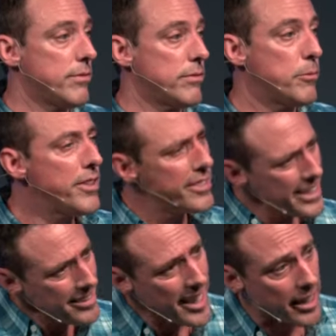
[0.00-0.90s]
what does
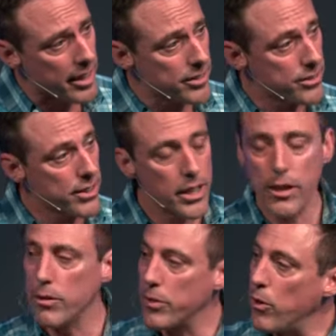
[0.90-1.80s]
he tell us?
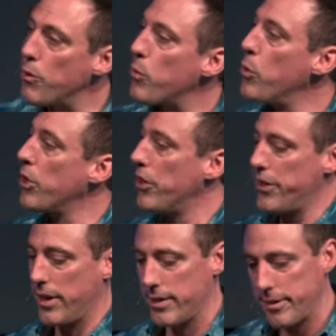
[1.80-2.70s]
We go to the Word
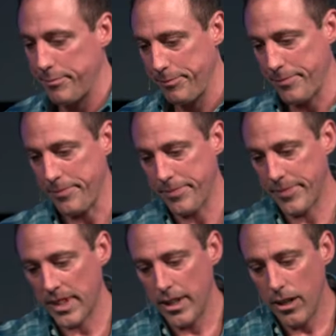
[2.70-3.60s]
on it.
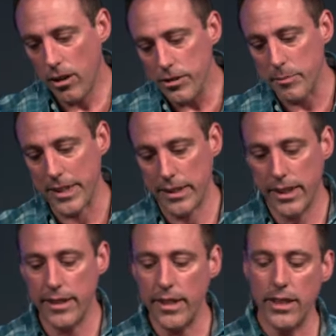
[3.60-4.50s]

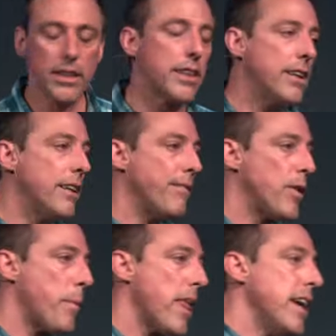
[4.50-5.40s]
Ultimately, the healing
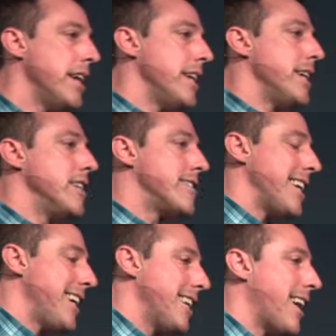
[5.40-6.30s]
is
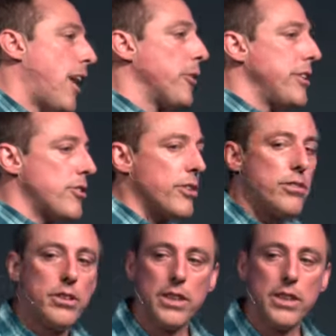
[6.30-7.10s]
in our eternal